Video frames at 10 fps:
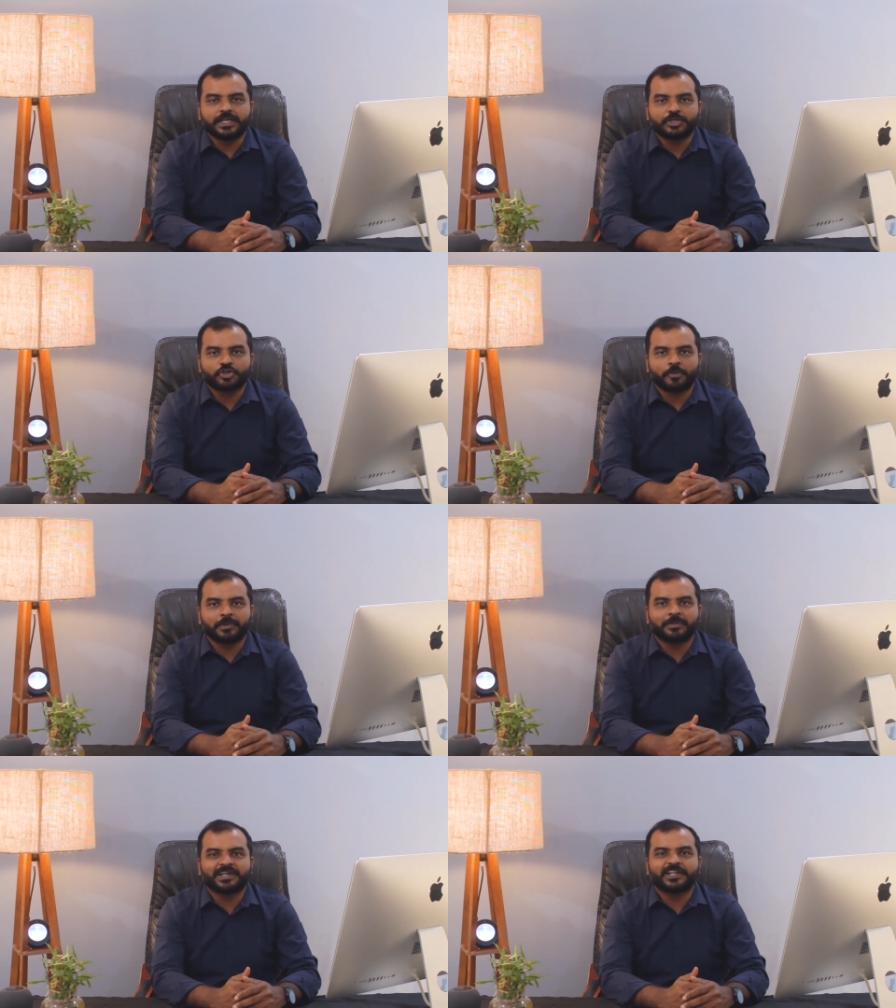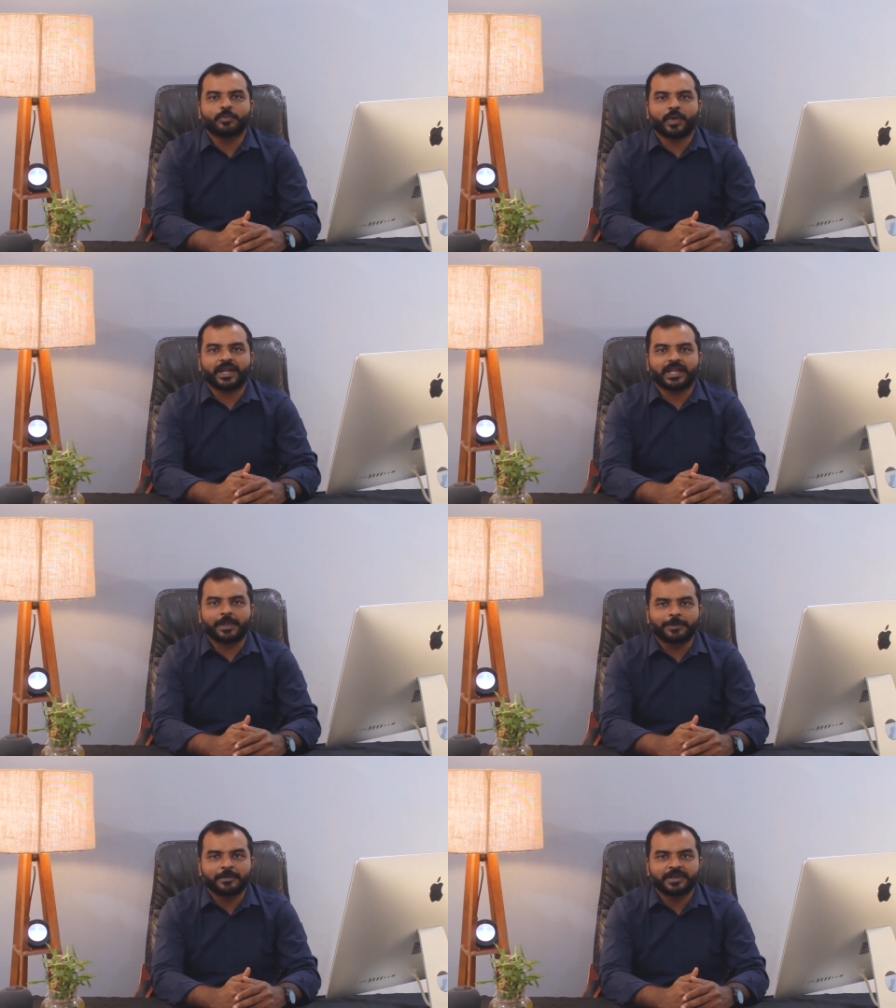Interoperability, when
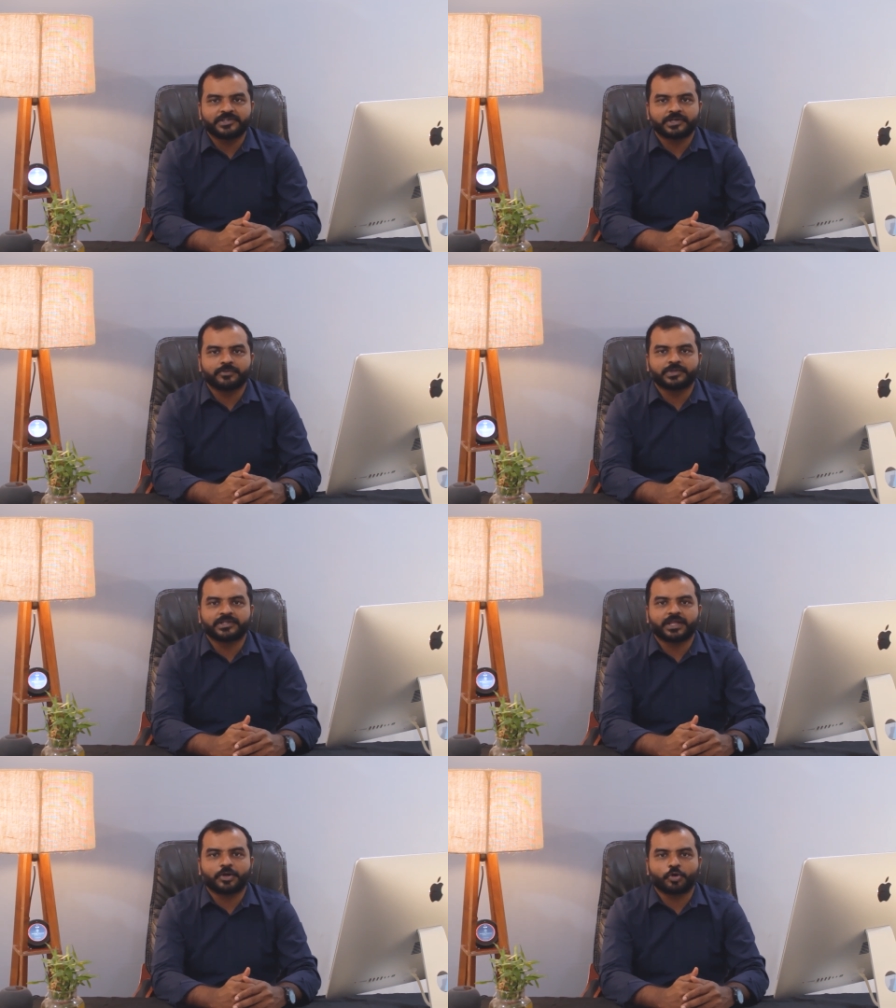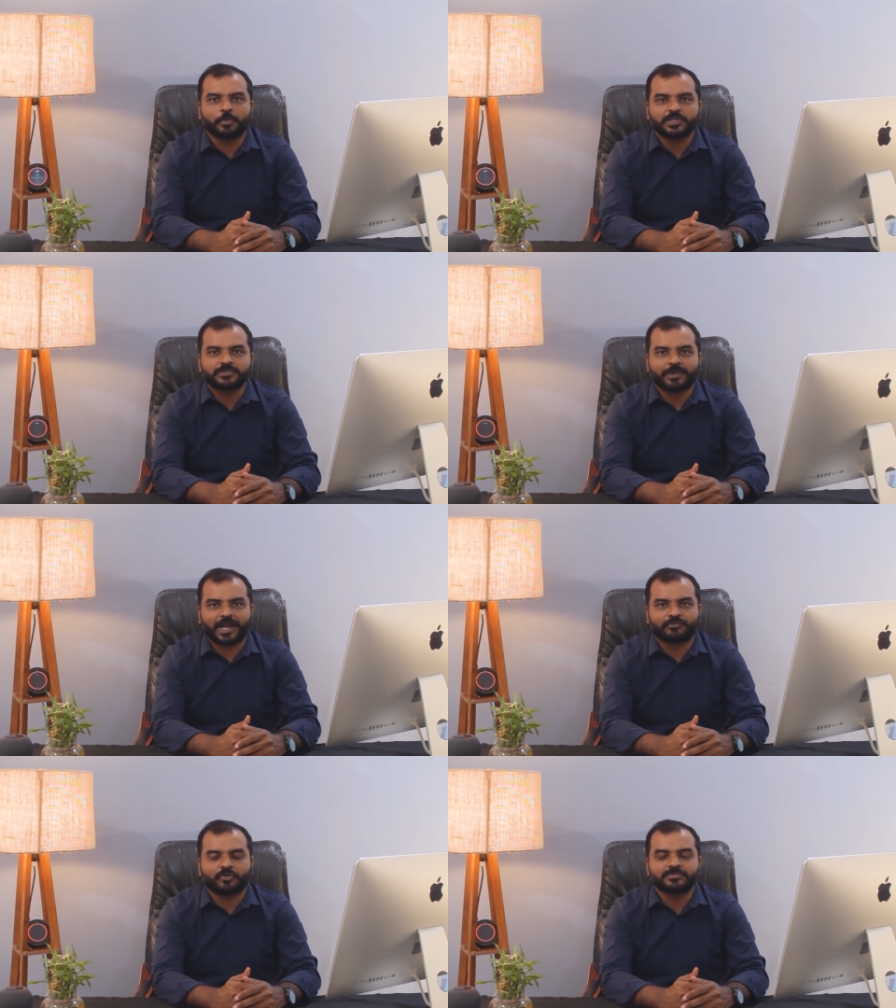implemented within a robust
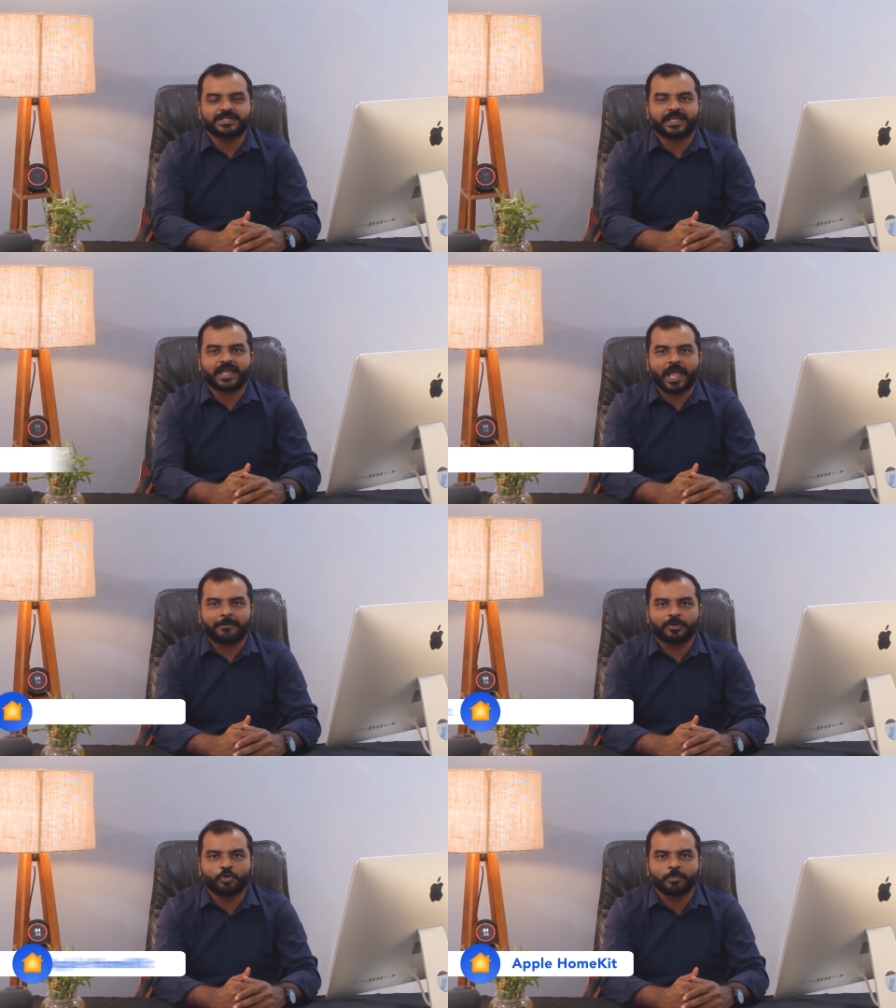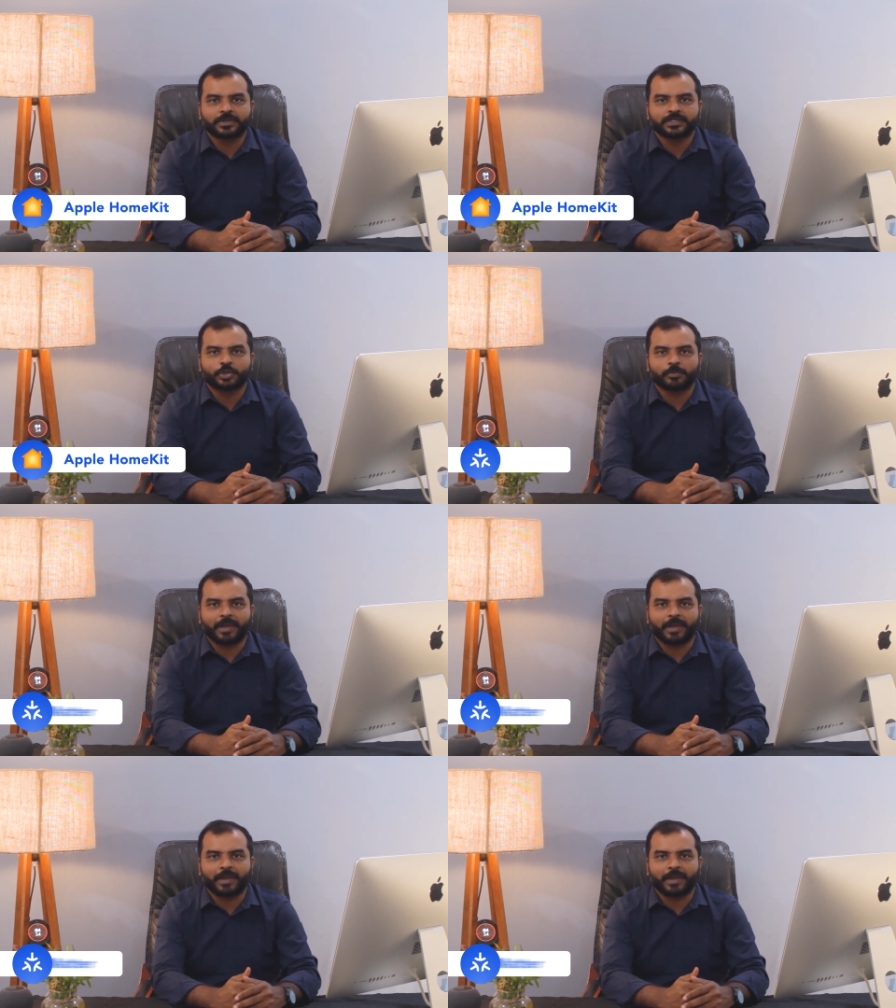platforms like Apple HomeKit or